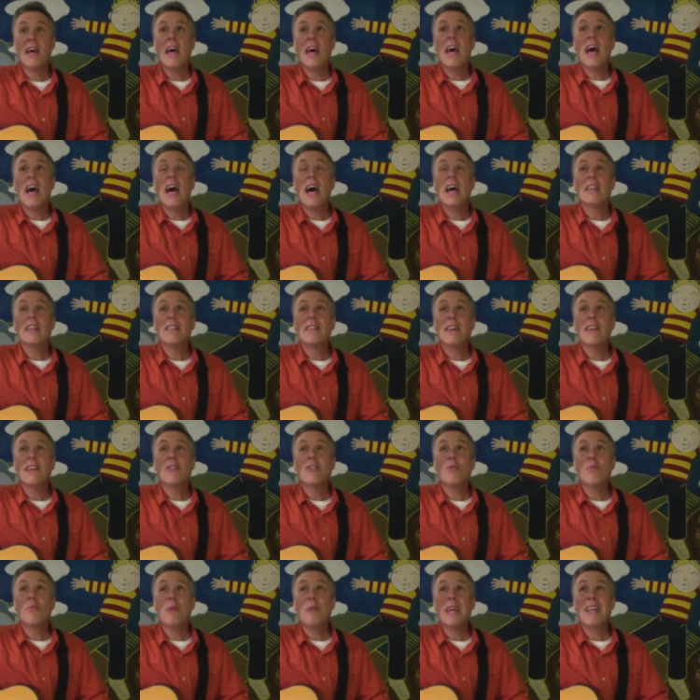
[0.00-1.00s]
and let's
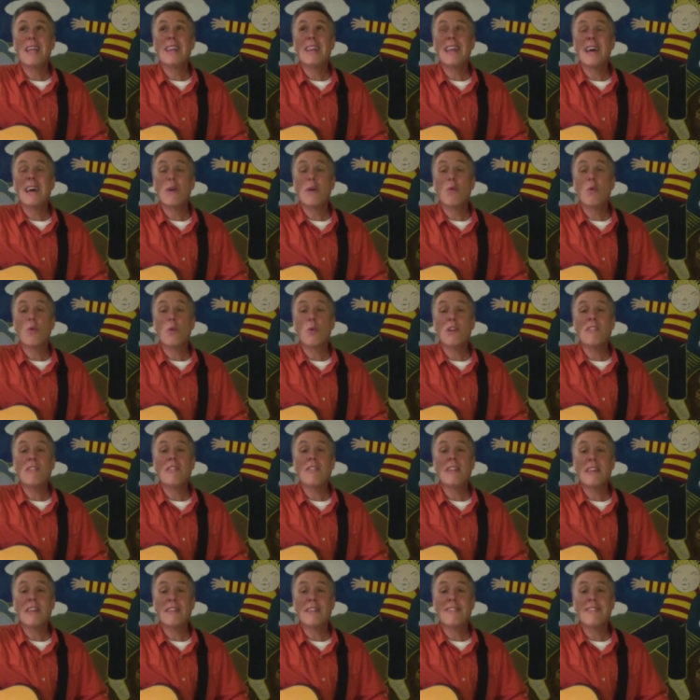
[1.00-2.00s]
make that
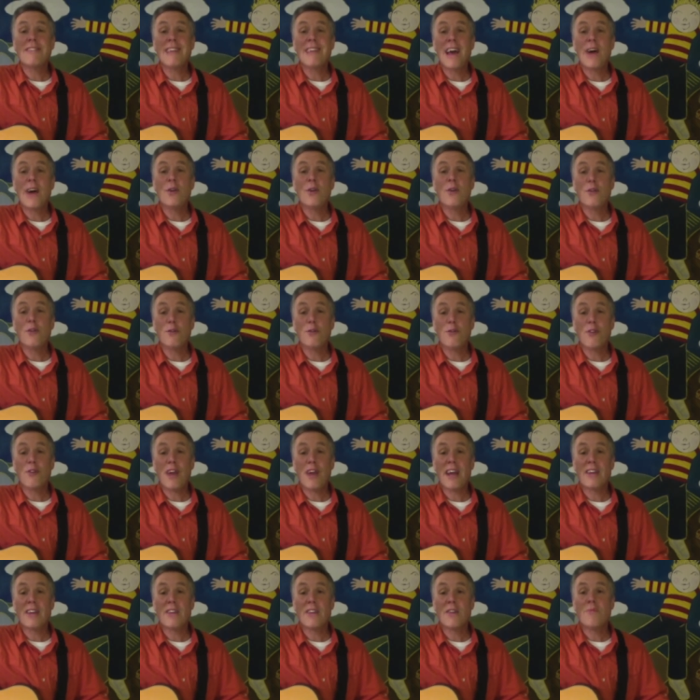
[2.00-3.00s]
whistling sound
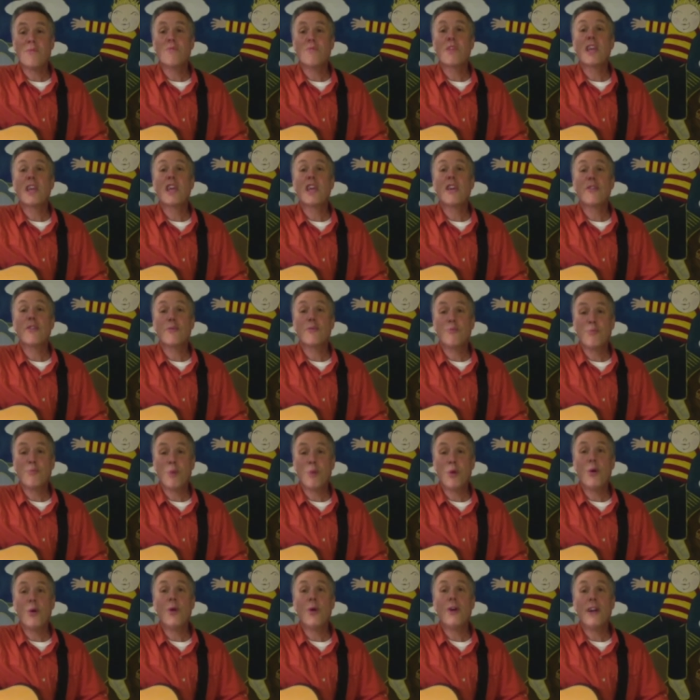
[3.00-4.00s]
effect if
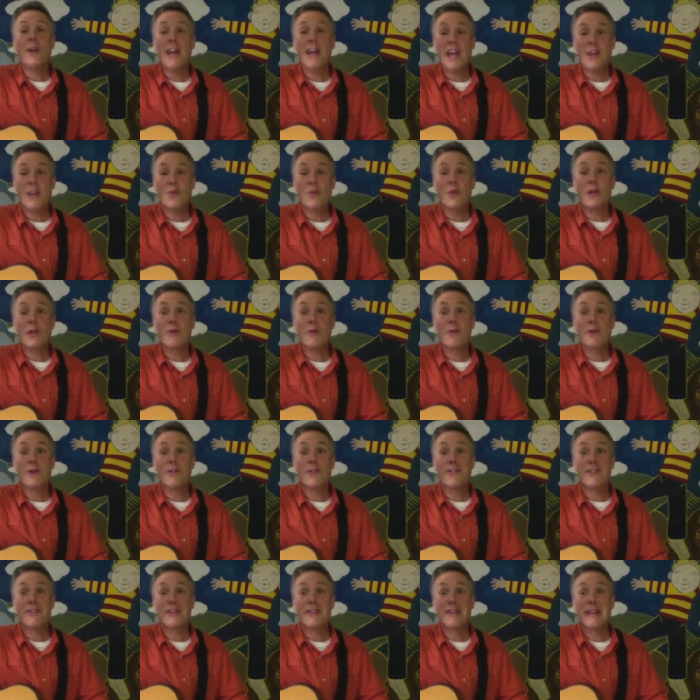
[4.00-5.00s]
poor Henry were
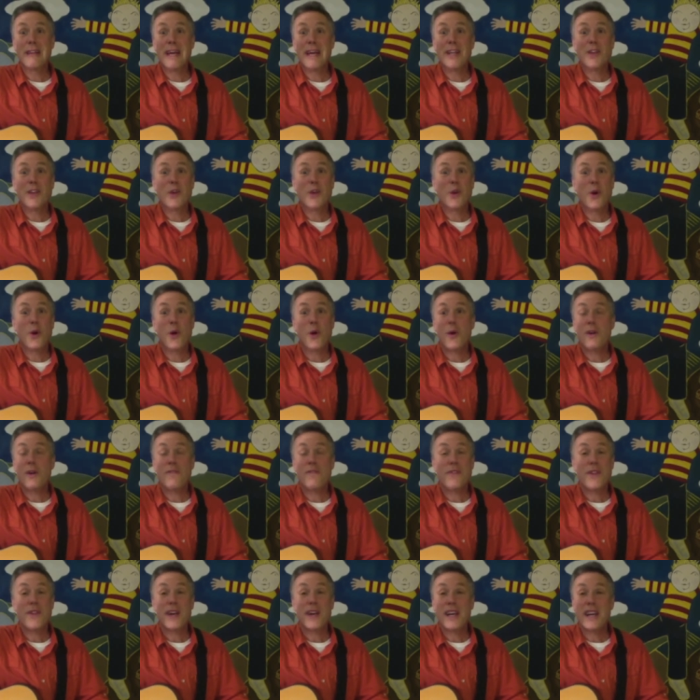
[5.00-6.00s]
to let go
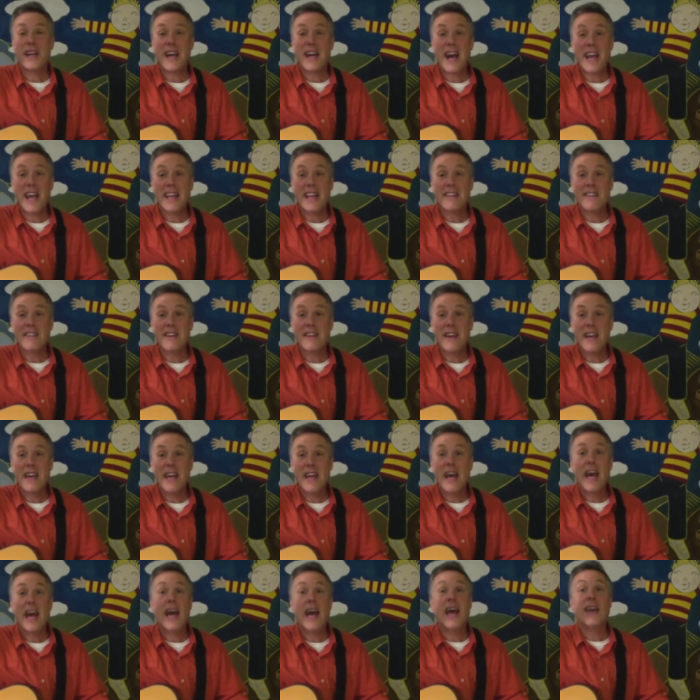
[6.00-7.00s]
of the kite
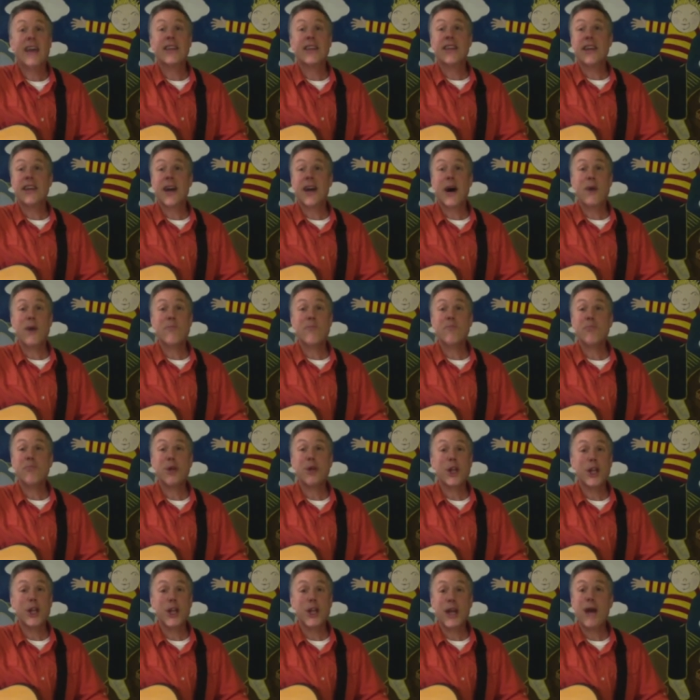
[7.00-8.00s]
and come
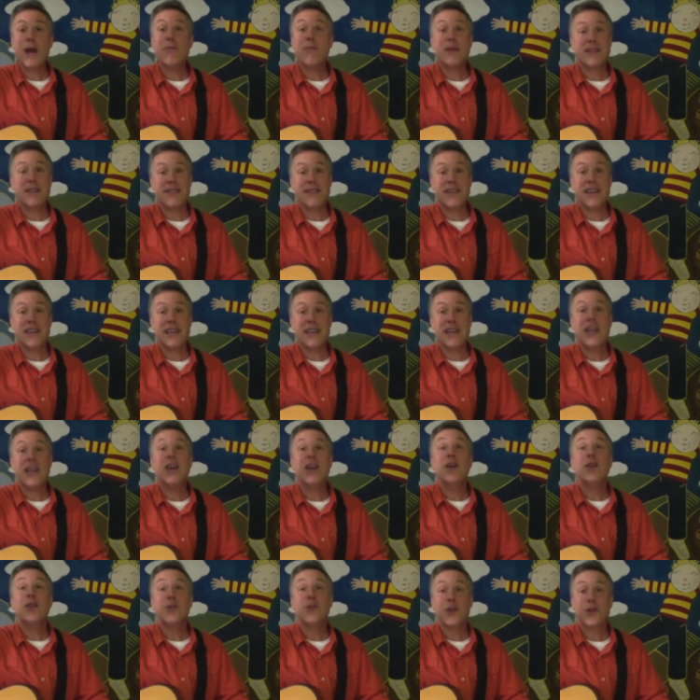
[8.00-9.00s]
plummeting
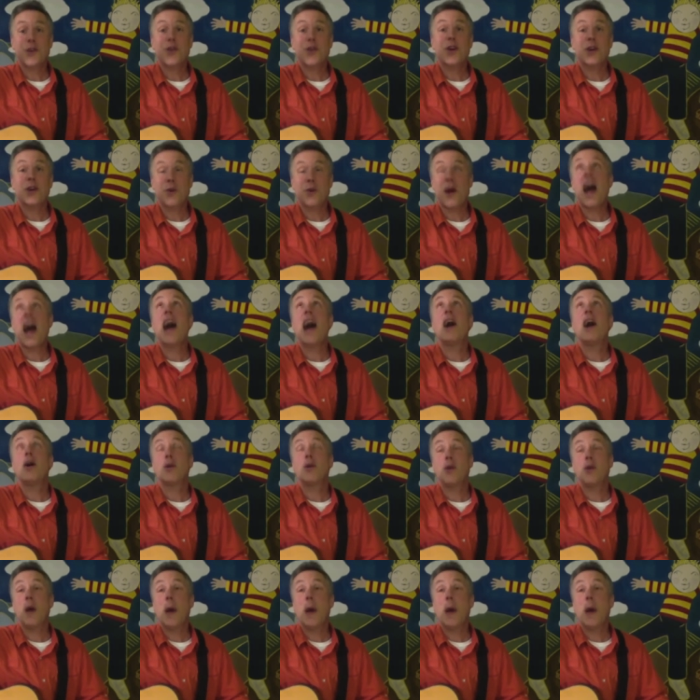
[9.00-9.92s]
to the ground.